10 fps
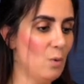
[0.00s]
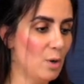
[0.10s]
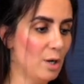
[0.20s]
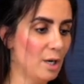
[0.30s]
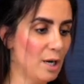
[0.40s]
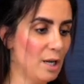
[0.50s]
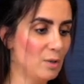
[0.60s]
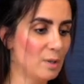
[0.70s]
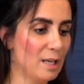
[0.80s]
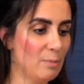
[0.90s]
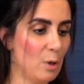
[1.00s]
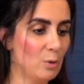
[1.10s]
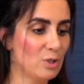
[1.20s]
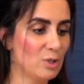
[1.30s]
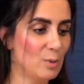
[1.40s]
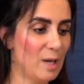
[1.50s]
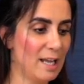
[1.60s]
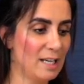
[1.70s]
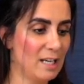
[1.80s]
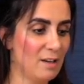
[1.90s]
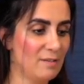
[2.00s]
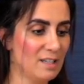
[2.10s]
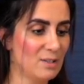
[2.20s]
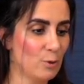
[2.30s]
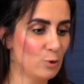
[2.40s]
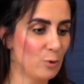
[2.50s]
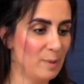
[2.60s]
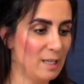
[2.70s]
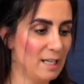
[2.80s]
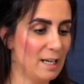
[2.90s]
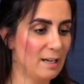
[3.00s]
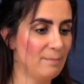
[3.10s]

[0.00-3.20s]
or you can post to any of these social media